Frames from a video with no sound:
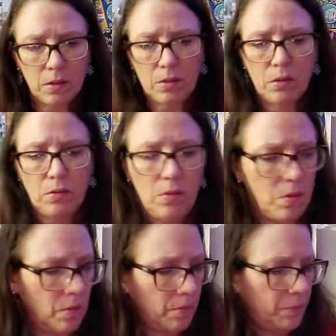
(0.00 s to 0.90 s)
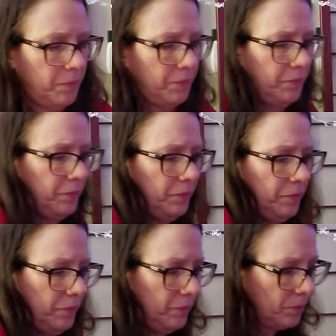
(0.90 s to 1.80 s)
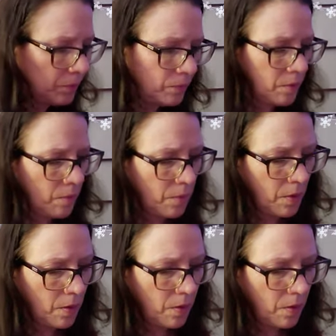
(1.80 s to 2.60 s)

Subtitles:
[no speech]